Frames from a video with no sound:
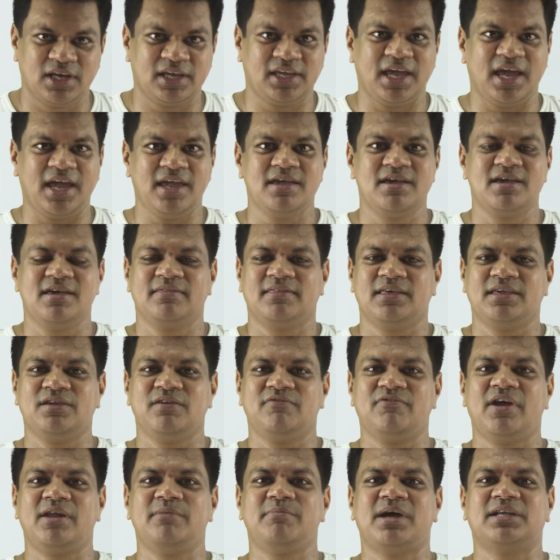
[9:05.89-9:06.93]
Okay, thank you
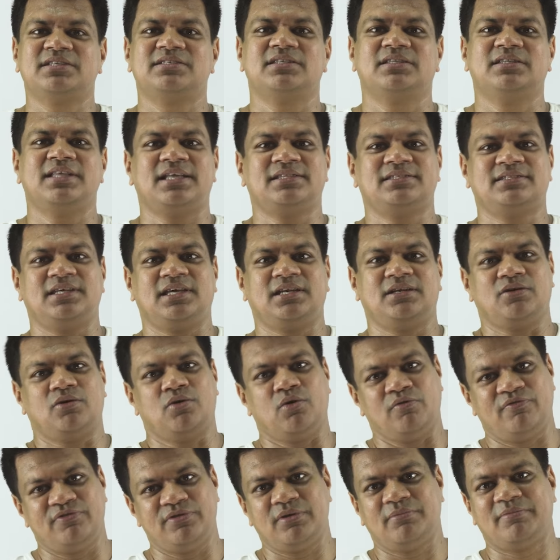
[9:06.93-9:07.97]
very much. That's it.
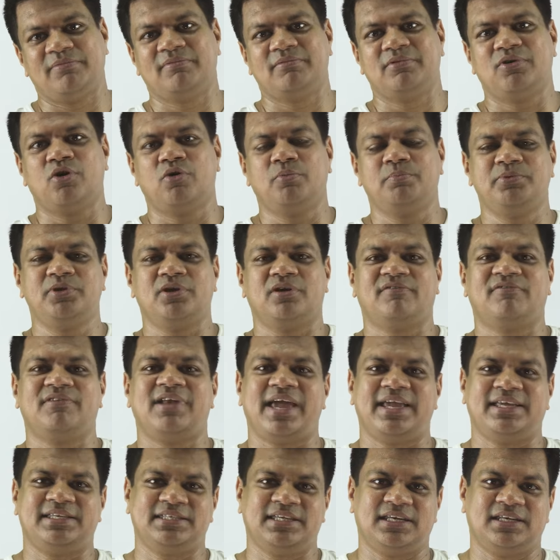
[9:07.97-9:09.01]
Hope you have
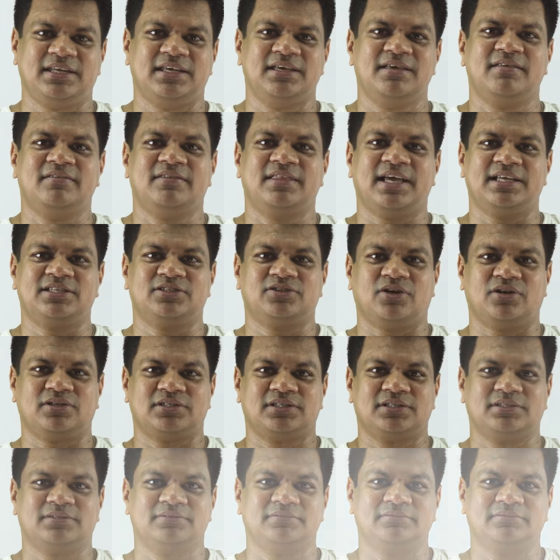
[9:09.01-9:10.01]
liked it. Thanks a lot.